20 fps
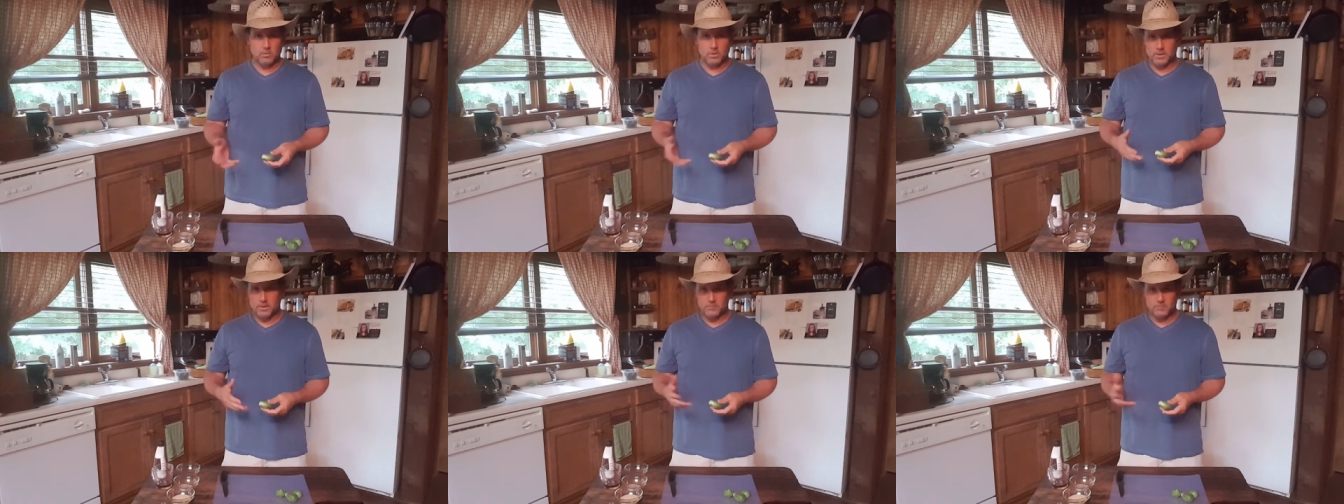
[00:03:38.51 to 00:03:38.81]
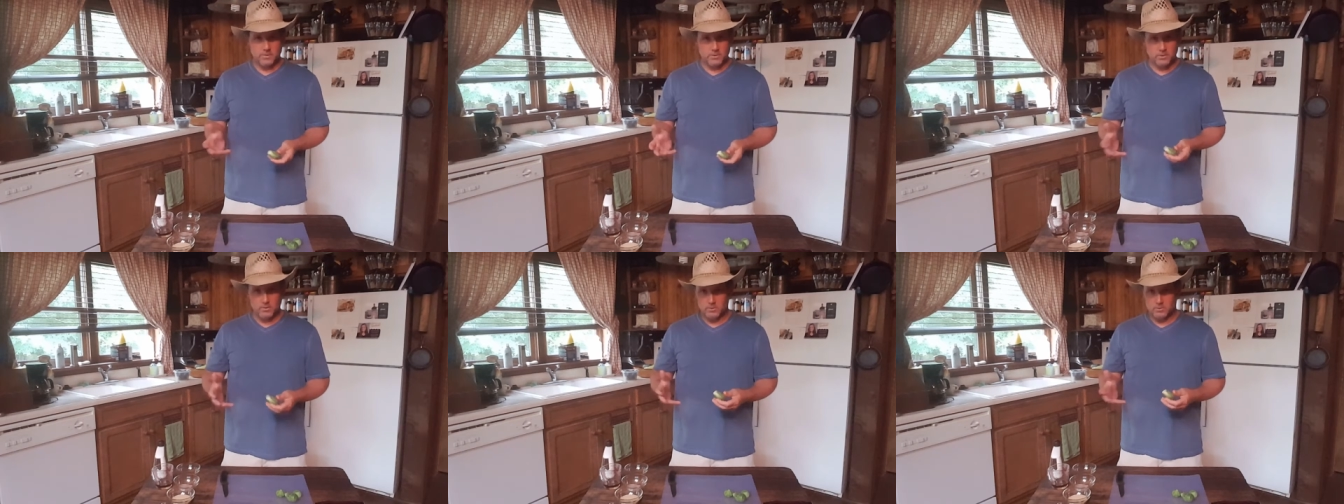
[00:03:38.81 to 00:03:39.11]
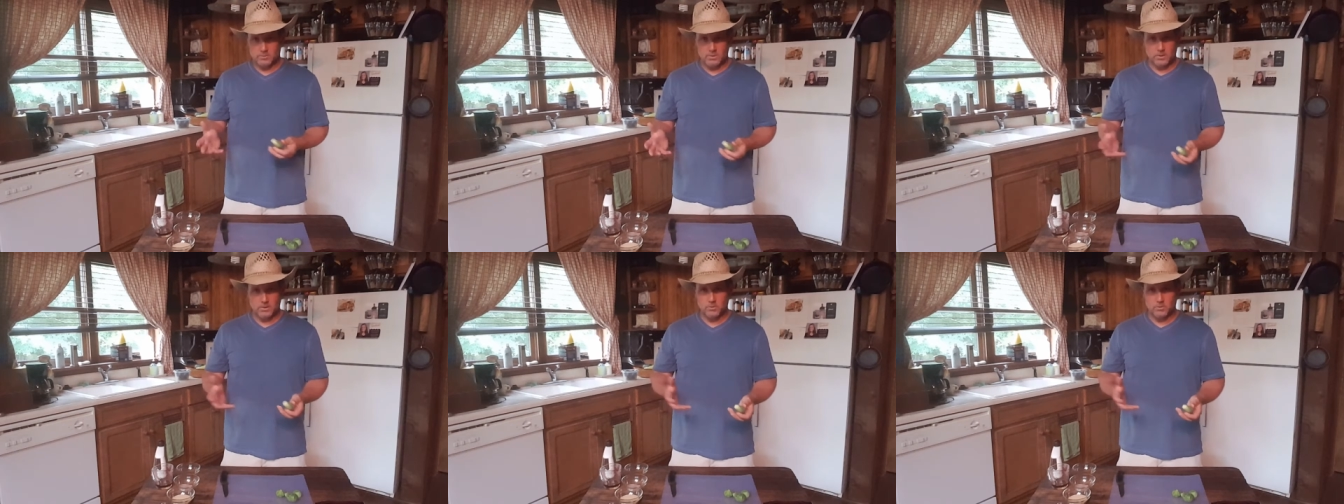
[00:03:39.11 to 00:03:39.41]
whatever
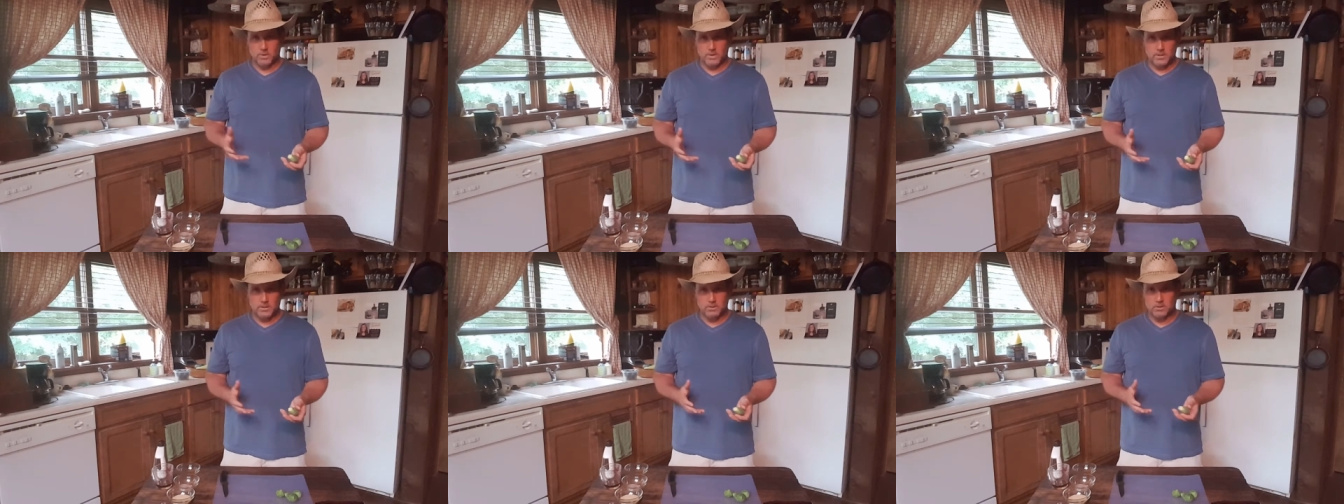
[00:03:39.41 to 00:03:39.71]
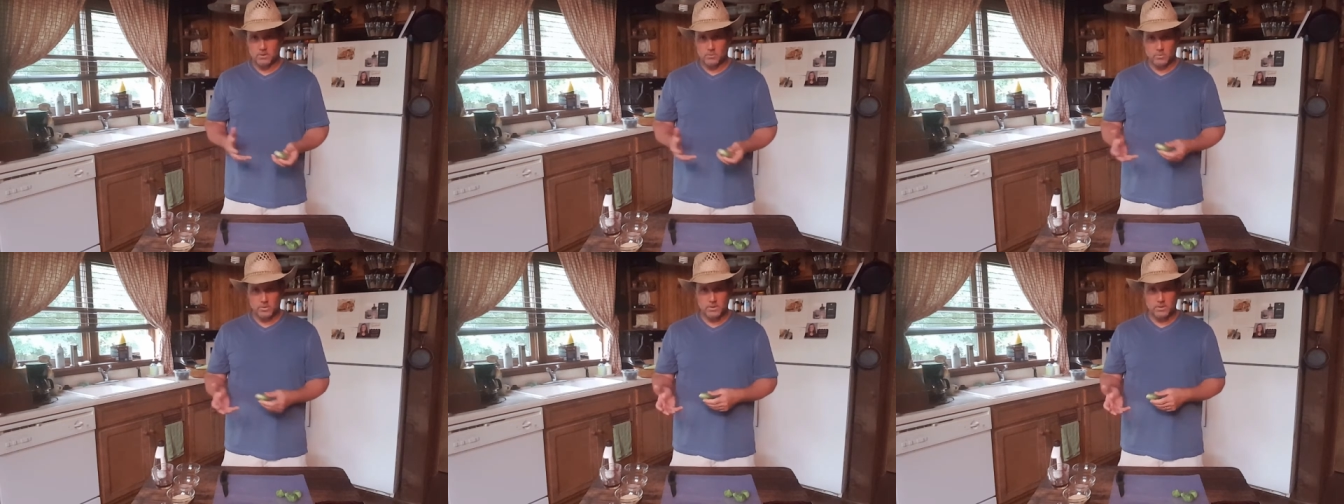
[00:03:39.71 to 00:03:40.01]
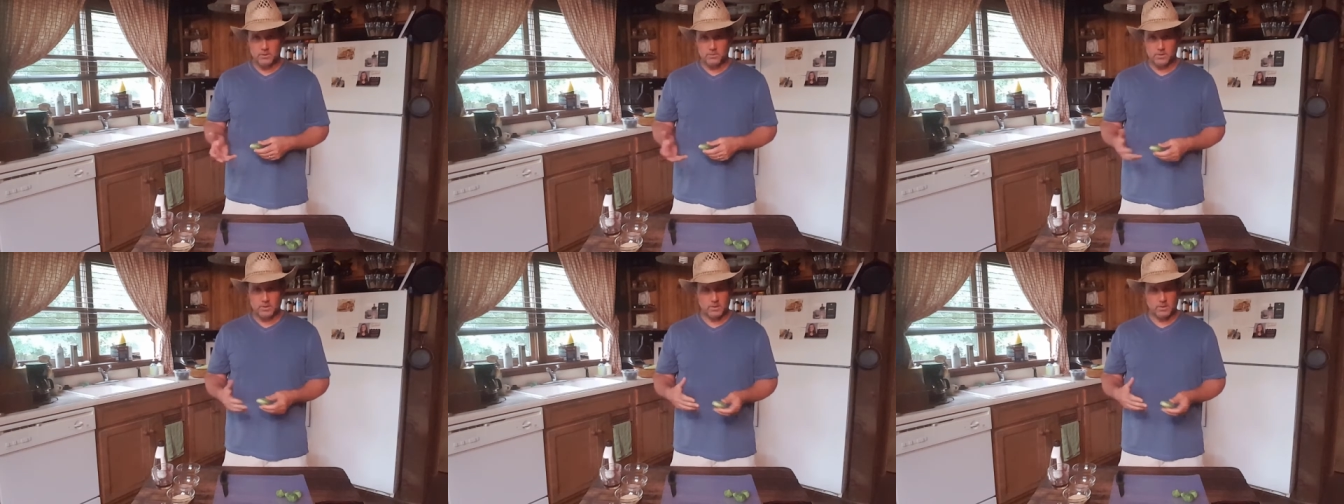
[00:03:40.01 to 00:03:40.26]
you're eating it with.